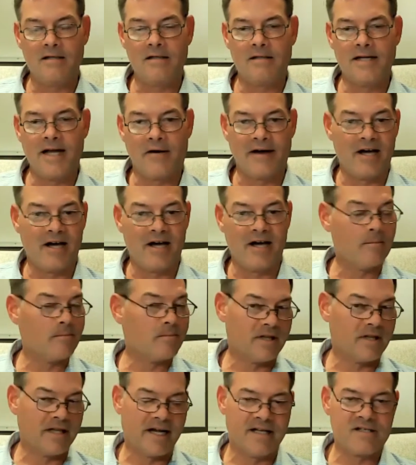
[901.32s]
now I help
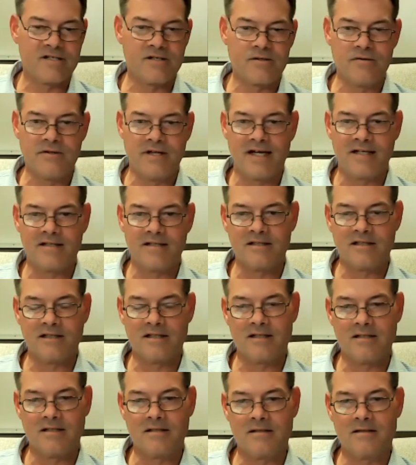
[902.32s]
clients do that
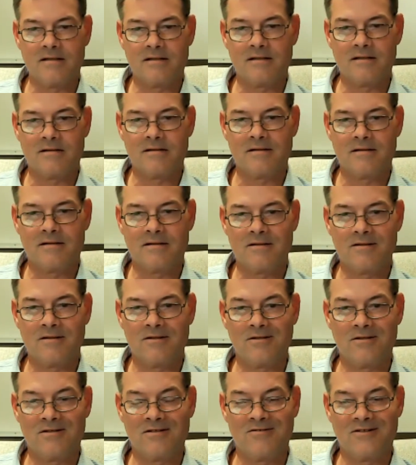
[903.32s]

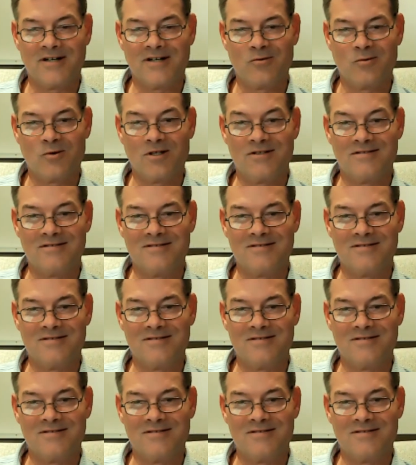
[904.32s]
around the world.